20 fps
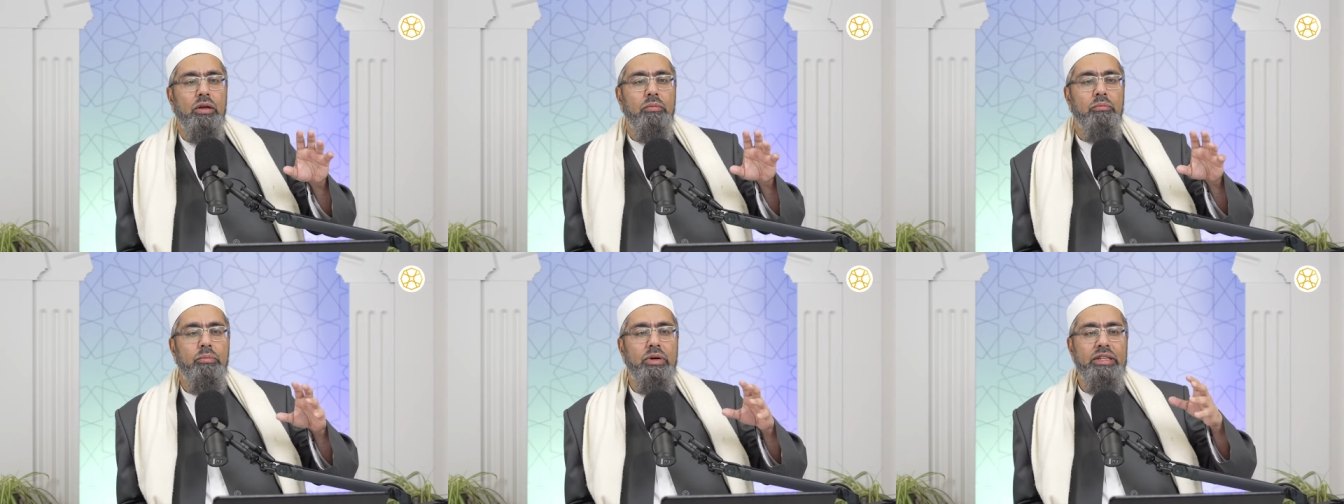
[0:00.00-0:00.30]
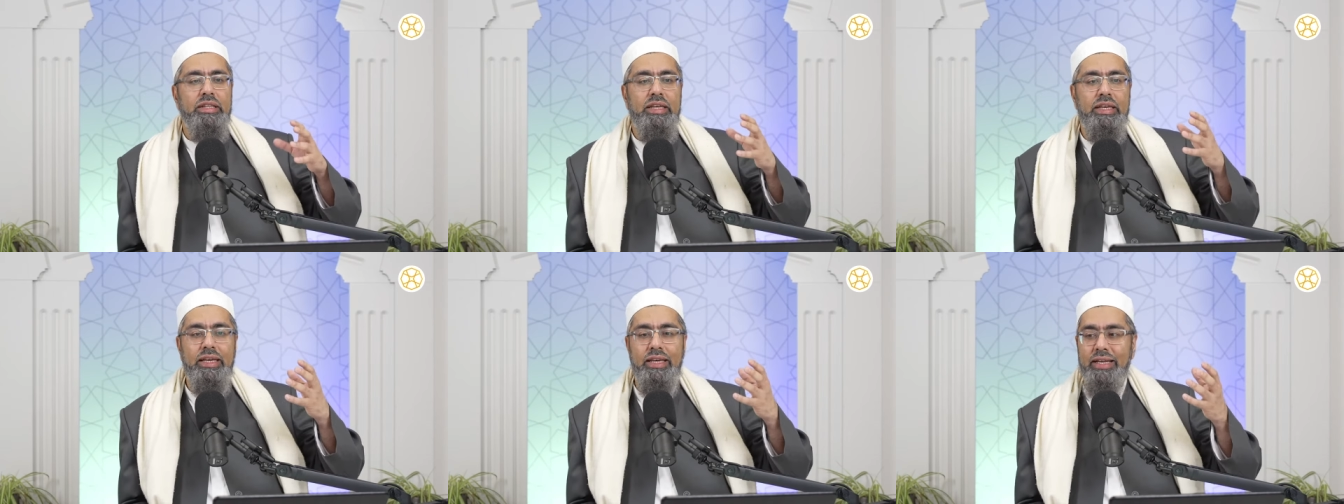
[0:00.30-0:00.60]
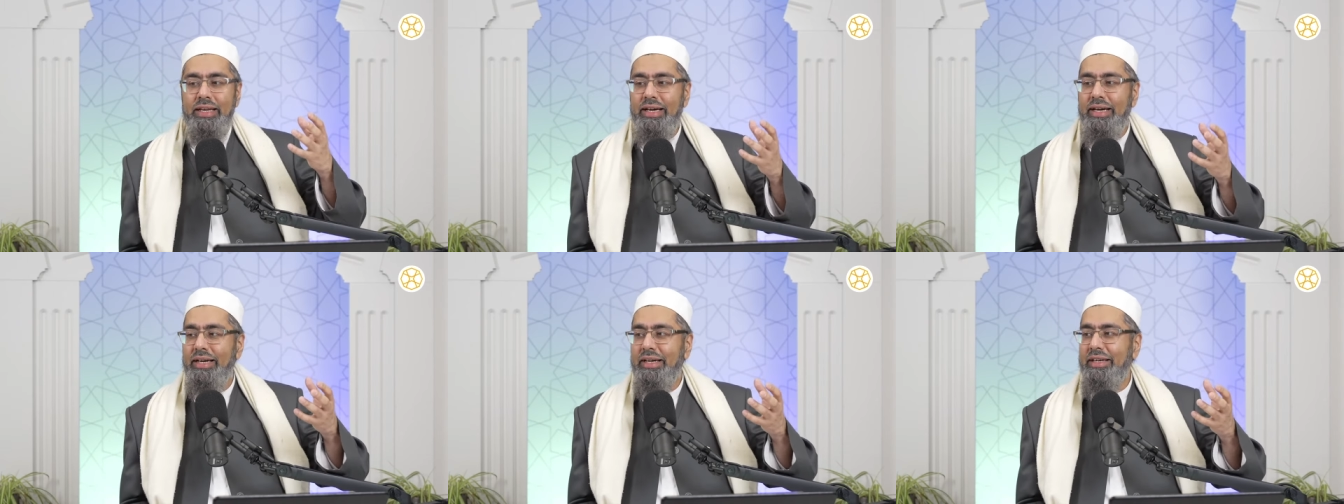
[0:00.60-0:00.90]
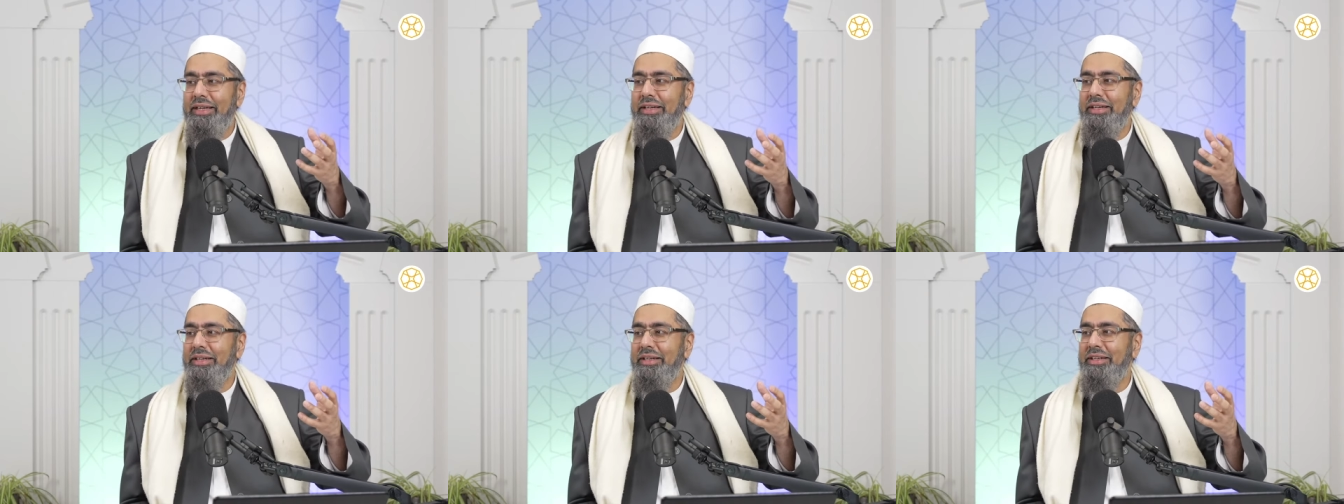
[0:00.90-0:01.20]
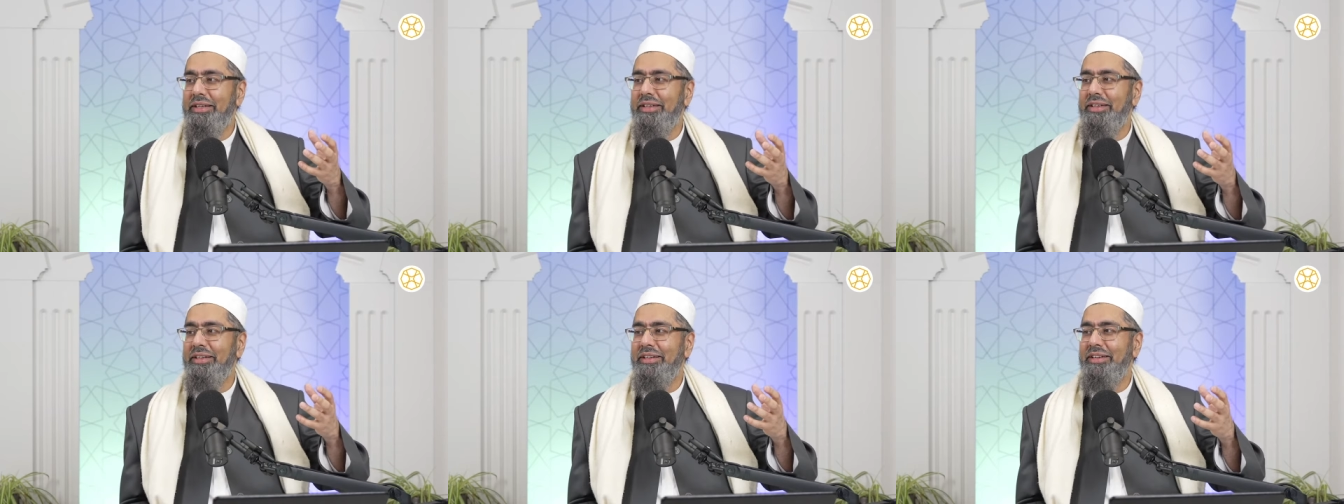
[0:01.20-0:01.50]
But the ilah,
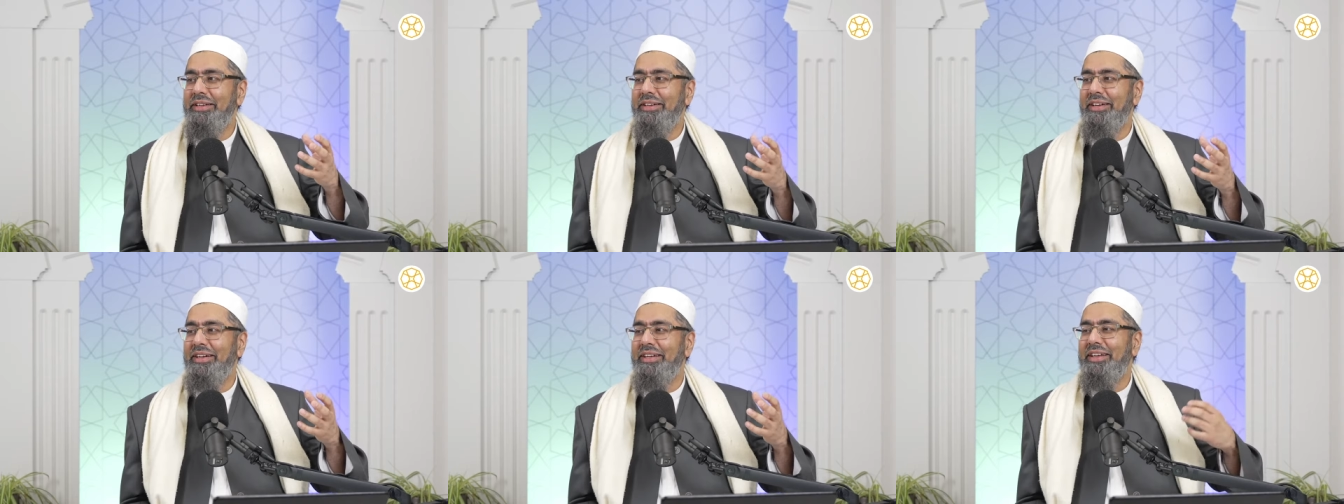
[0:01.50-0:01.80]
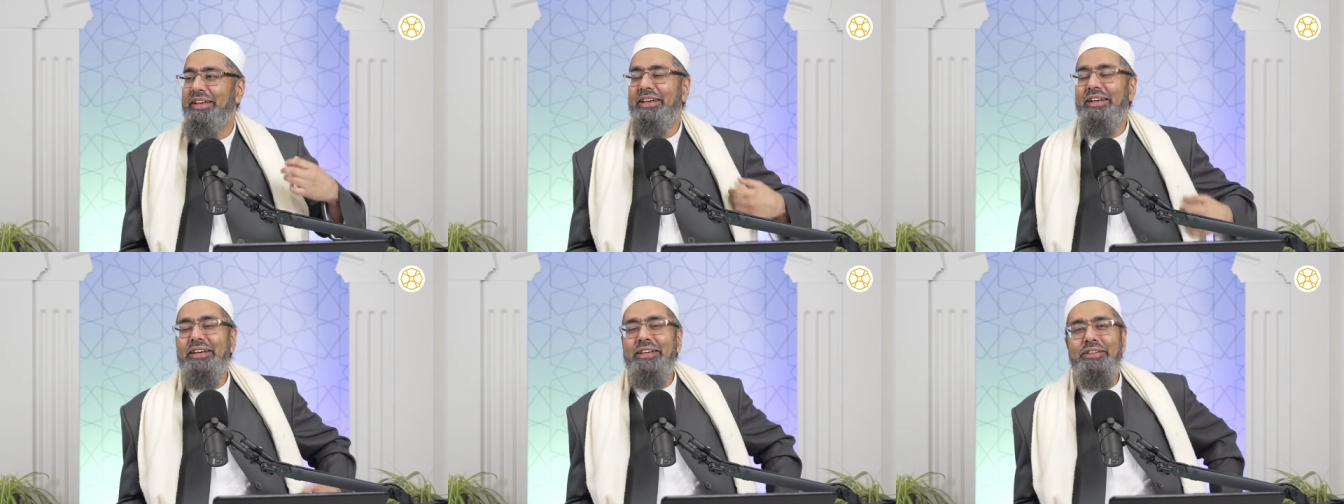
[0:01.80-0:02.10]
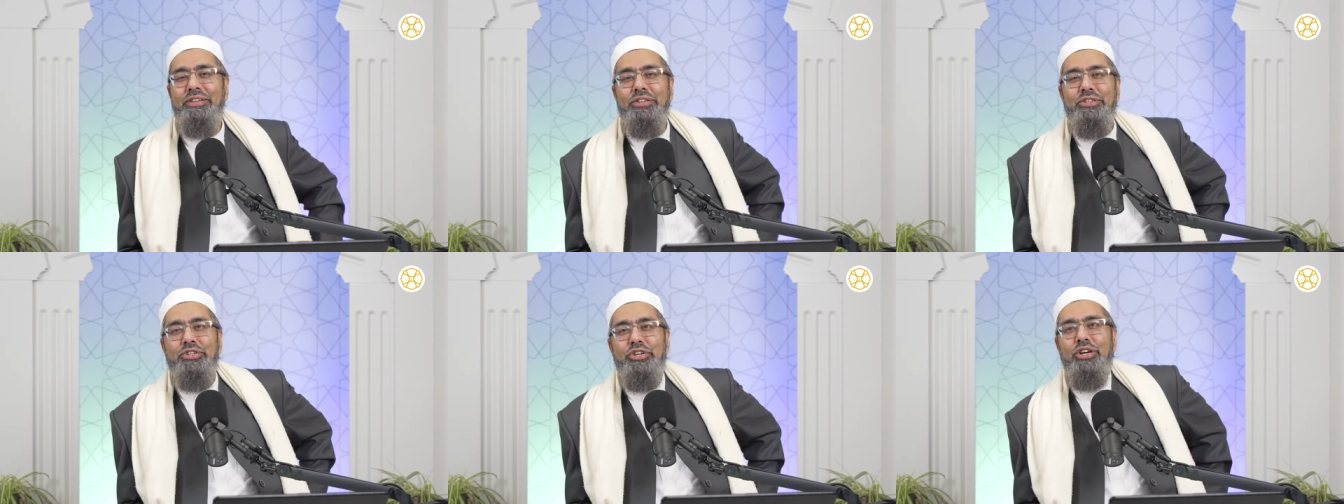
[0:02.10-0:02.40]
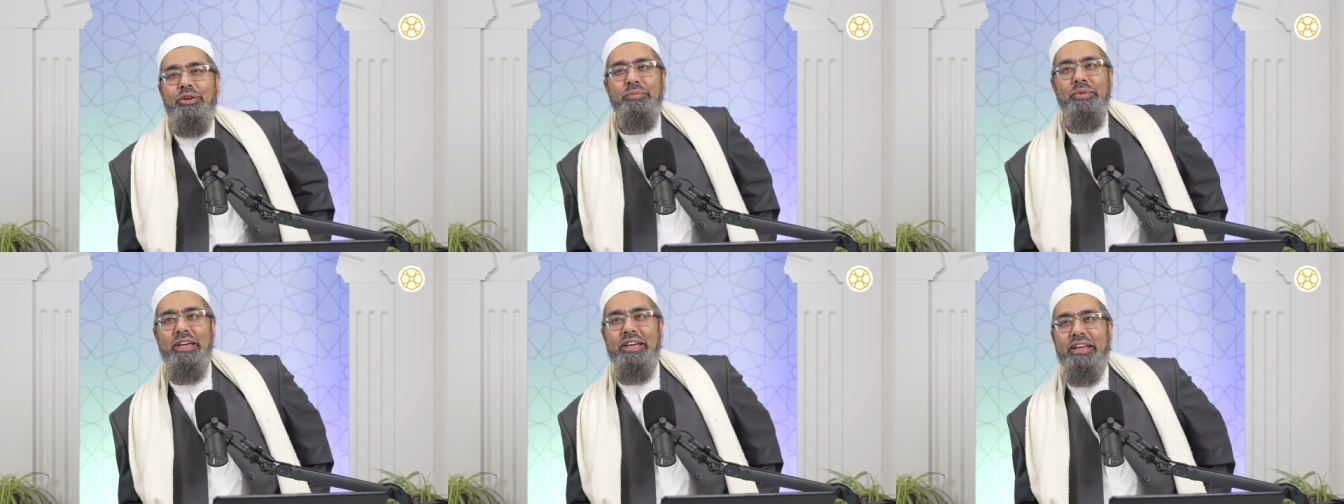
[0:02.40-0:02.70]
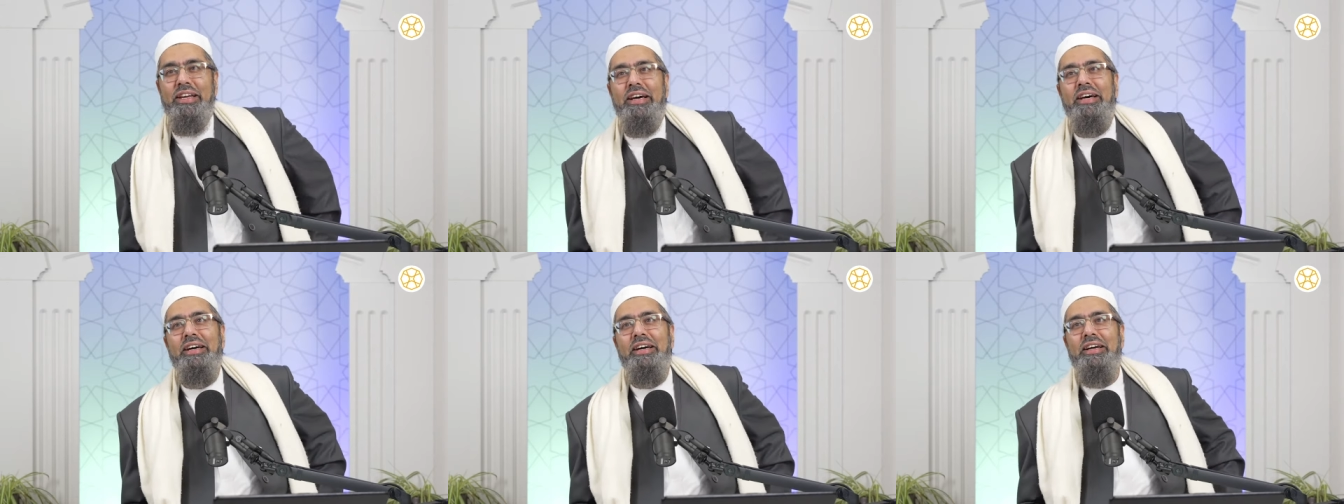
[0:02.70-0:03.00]
right? the term
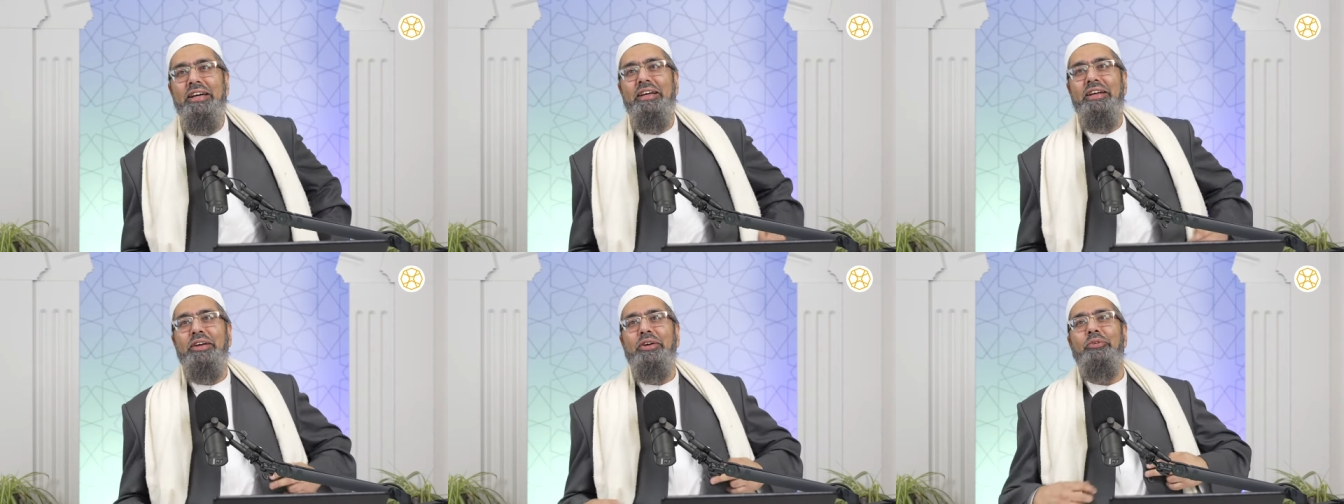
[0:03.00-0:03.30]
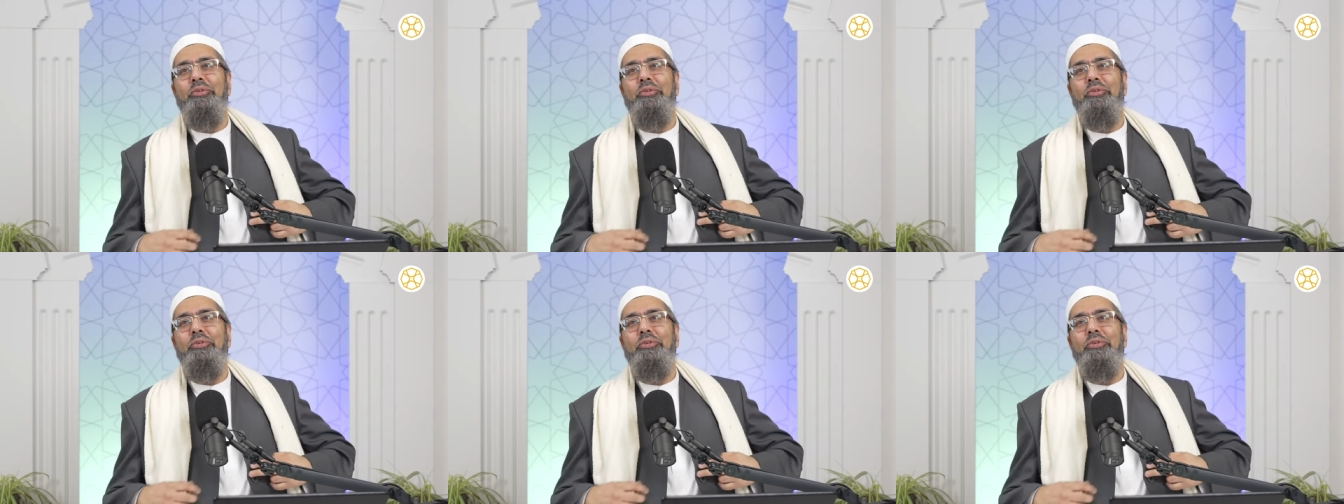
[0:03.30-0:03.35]
ilah,